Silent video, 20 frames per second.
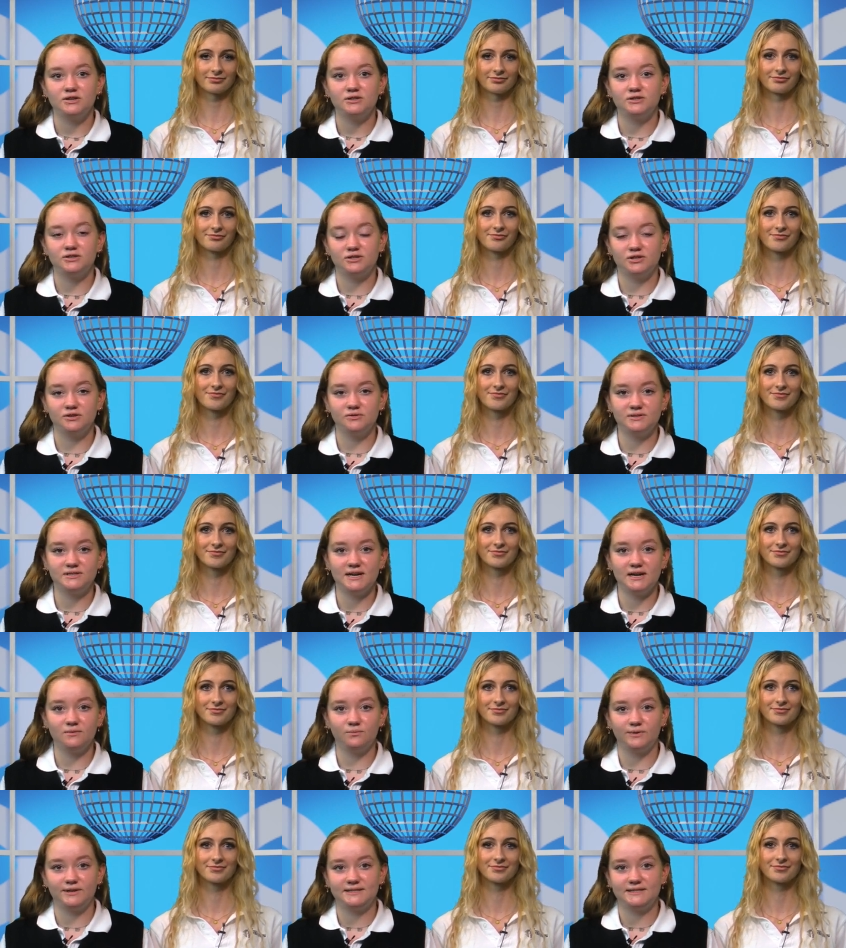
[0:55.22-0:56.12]

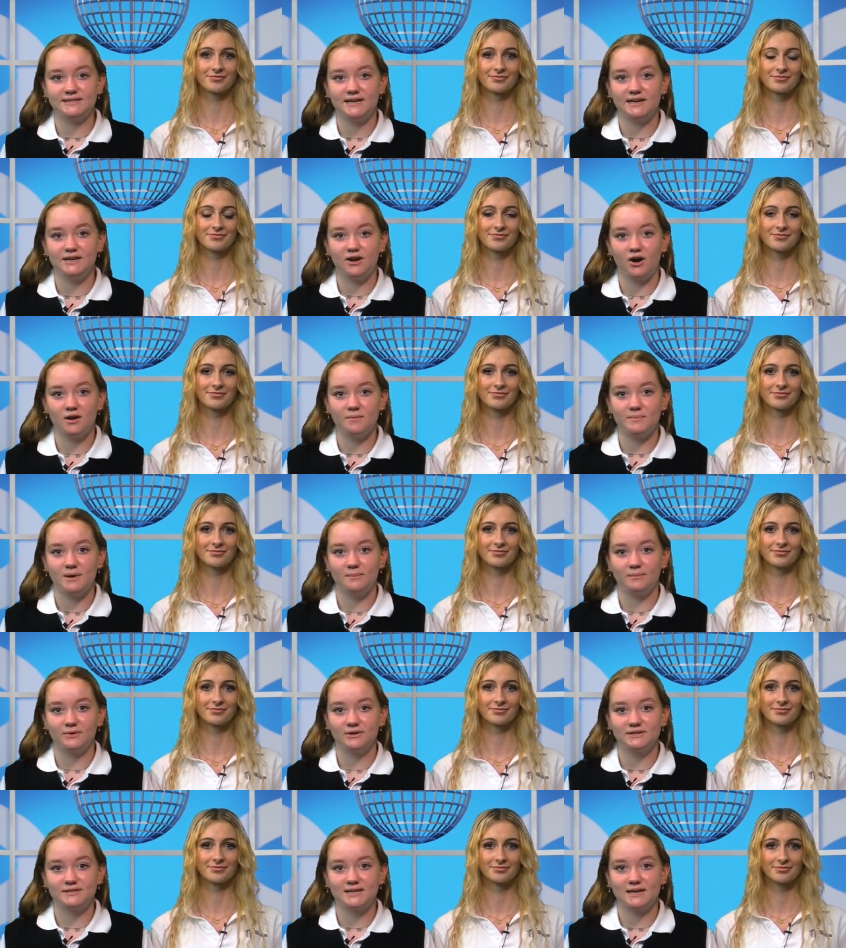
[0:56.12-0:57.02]
Speaker 1: Tuesday and Wednesday,
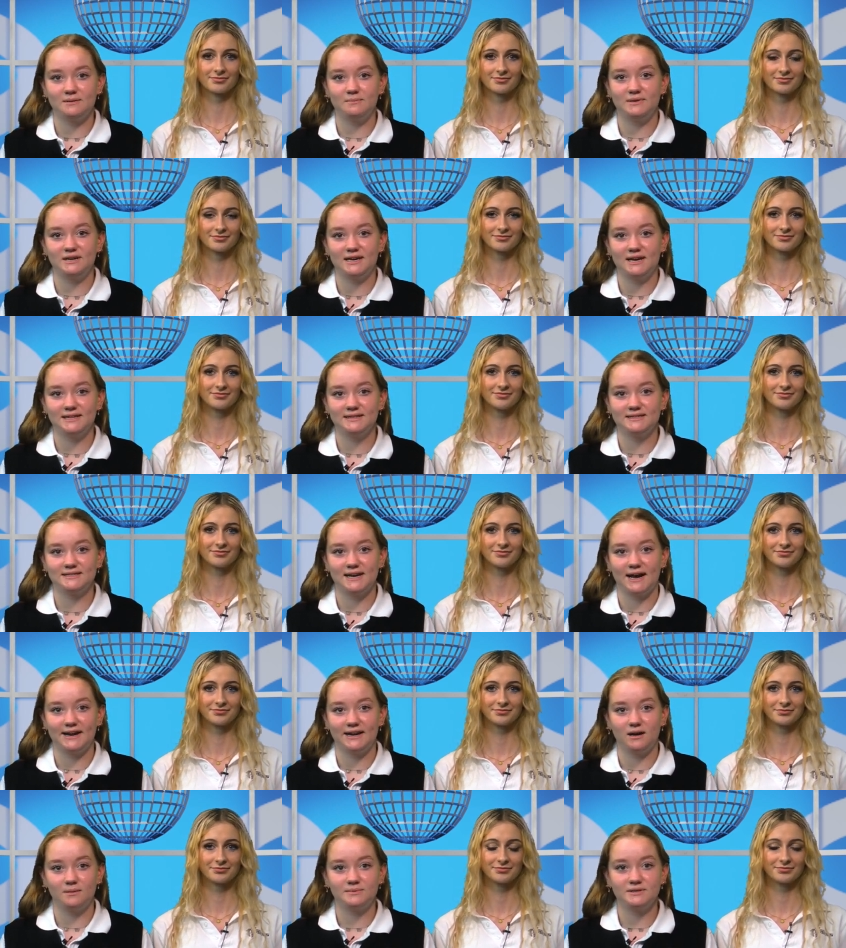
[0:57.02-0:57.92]
non-members can begin
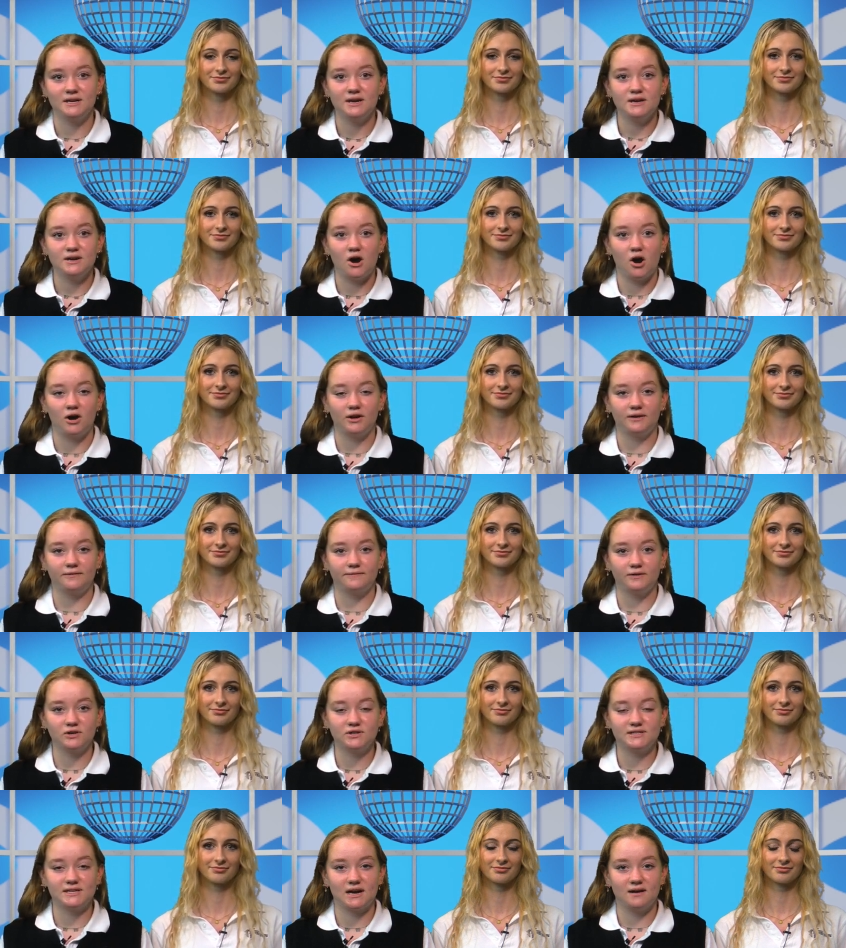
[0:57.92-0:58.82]
sign-ups on a
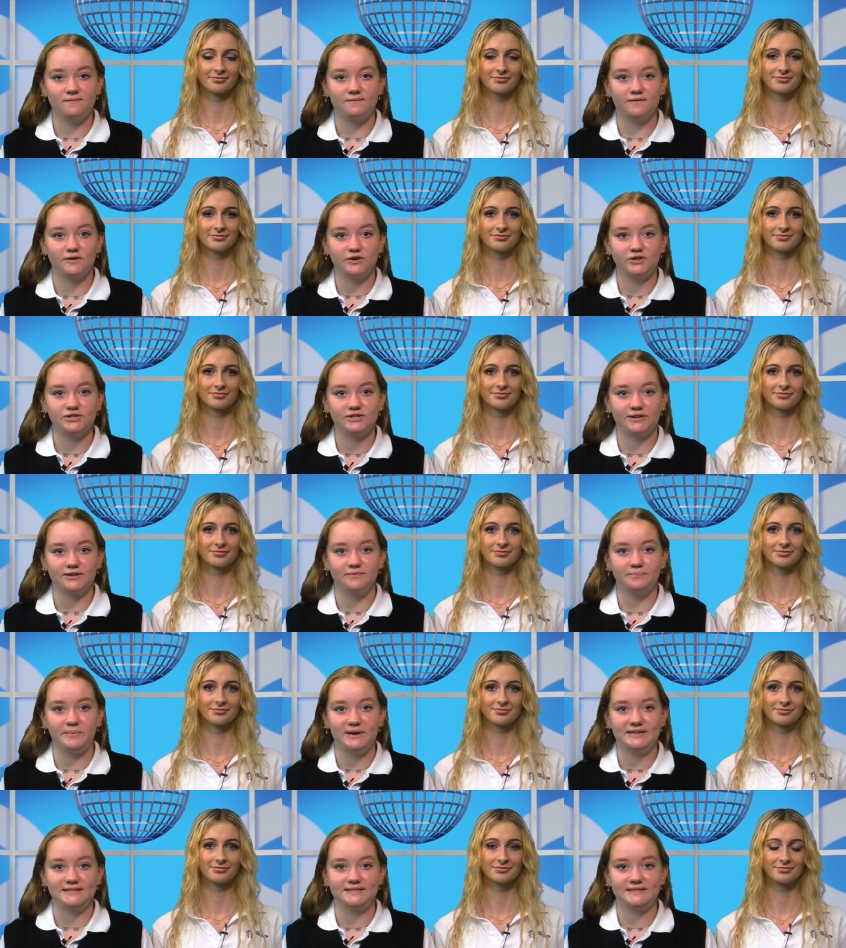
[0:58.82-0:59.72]
first-come,
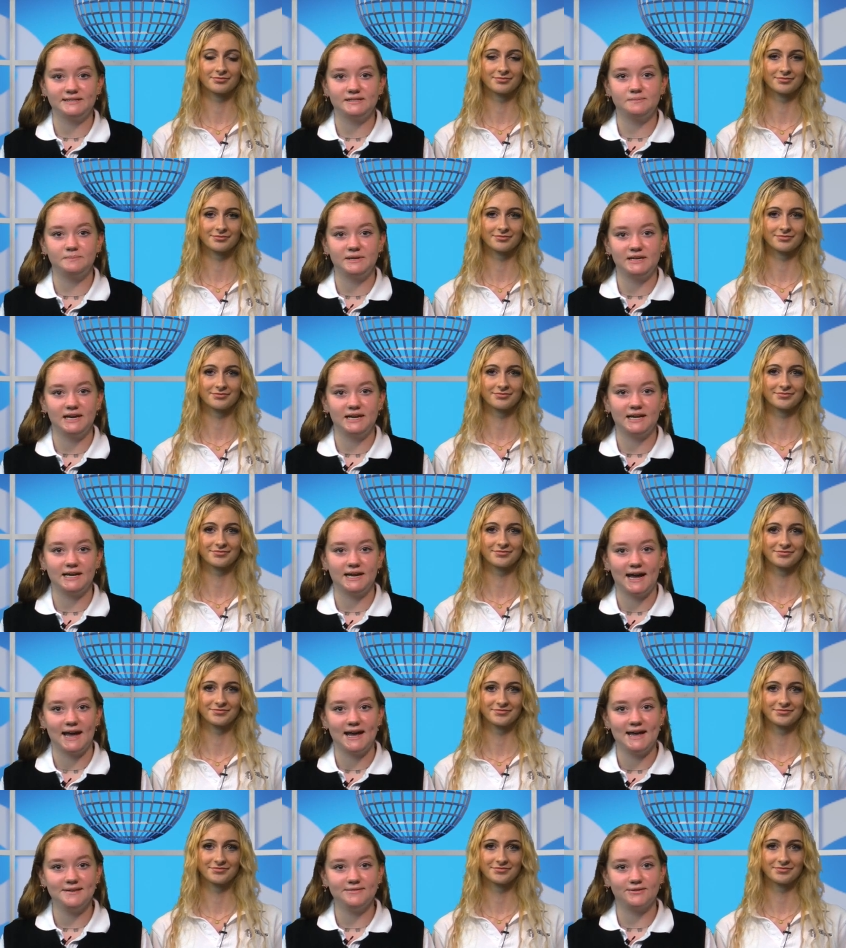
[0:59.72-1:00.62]
first-served basis, beginning
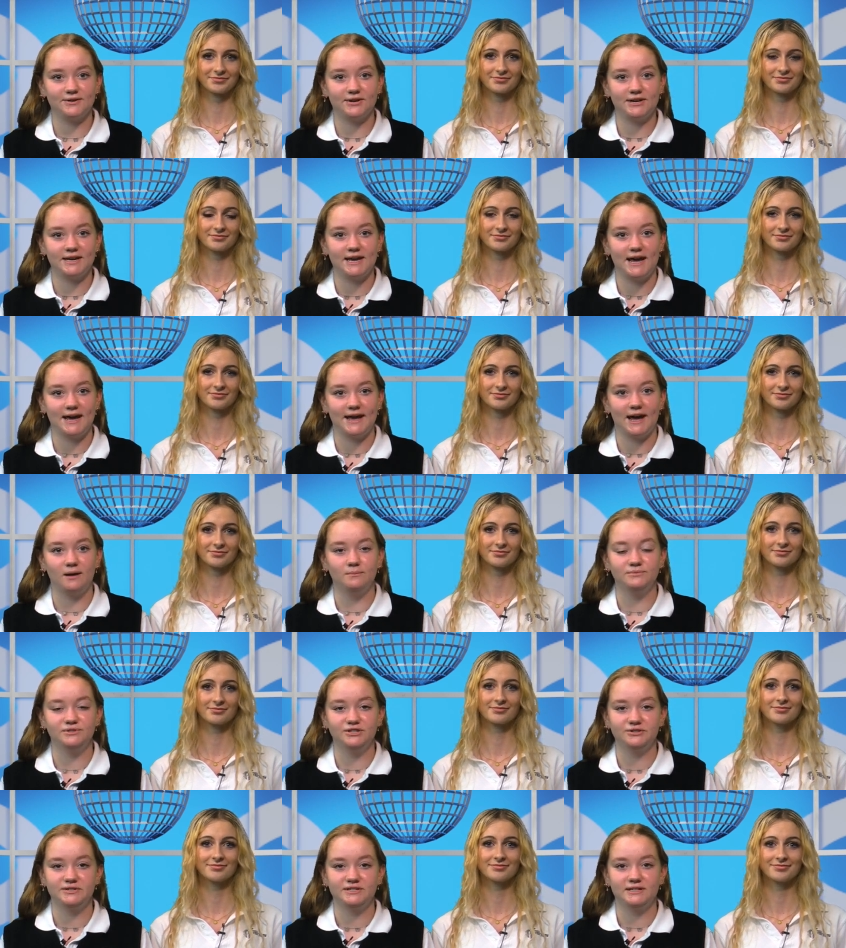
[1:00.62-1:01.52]
at 8.30
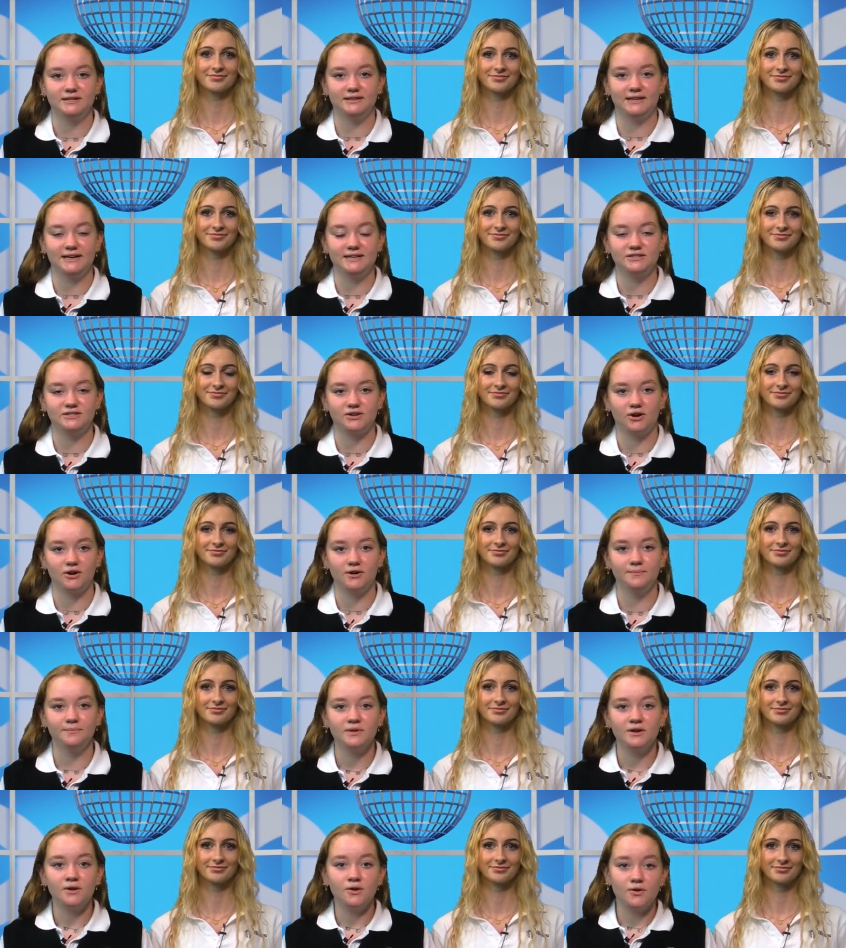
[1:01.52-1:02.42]
a.m. due to the late
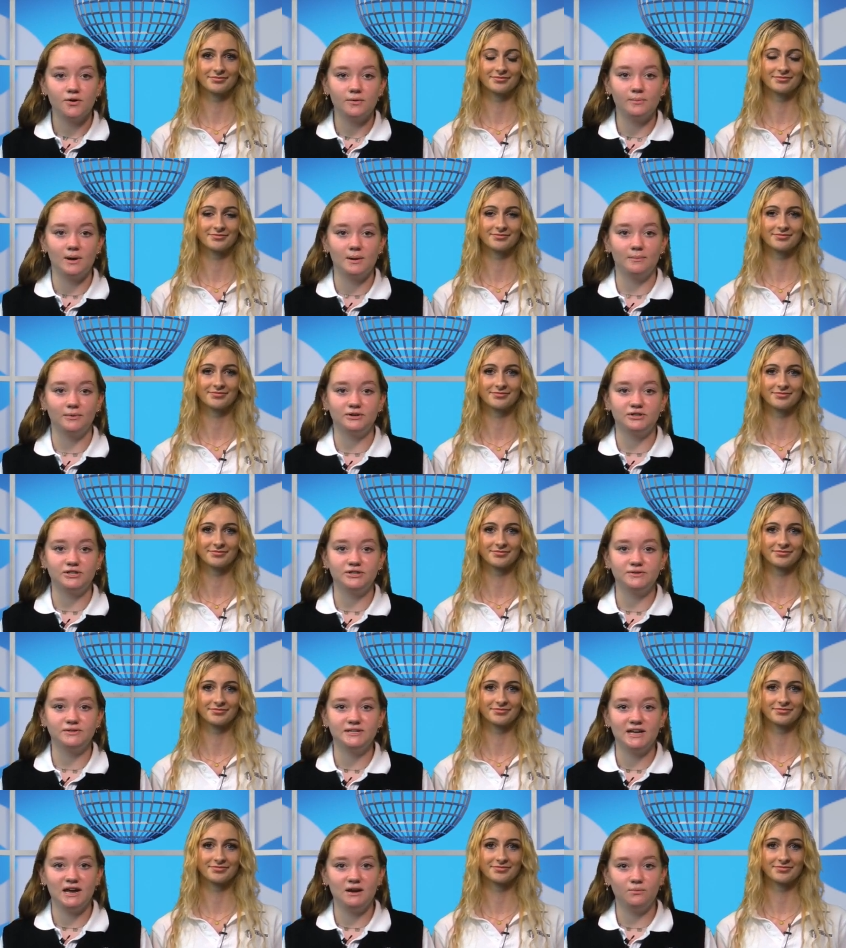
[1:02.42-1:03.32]
start. Remember,
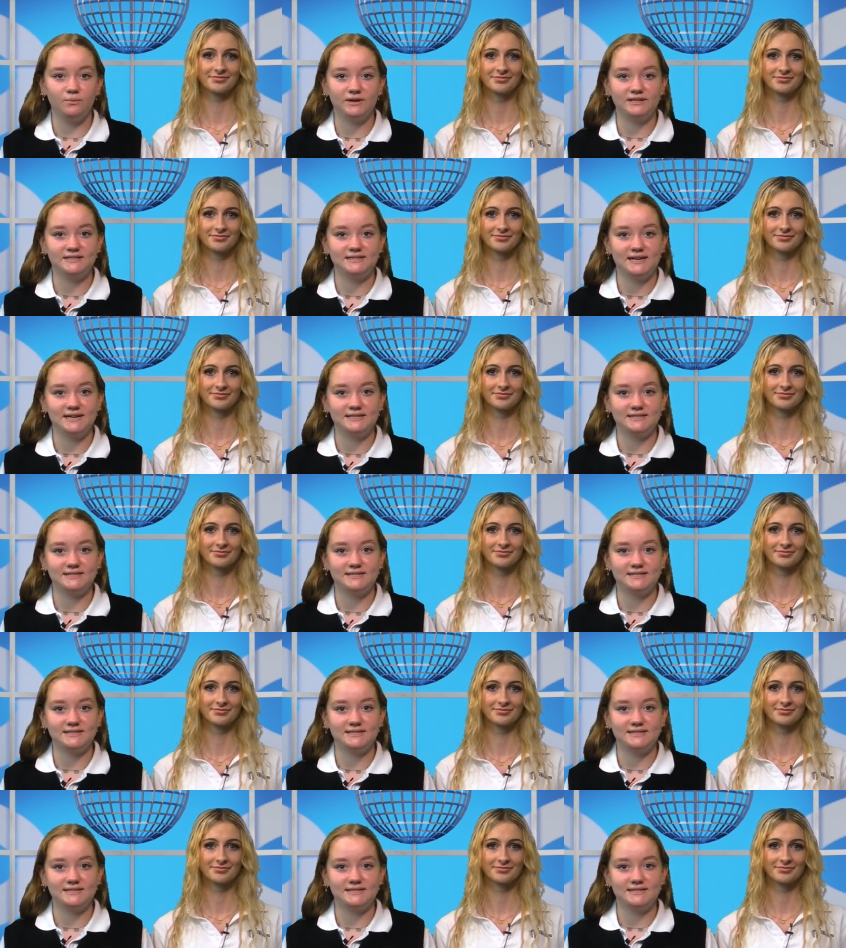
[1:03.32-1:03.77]
Tuesday and Wednesday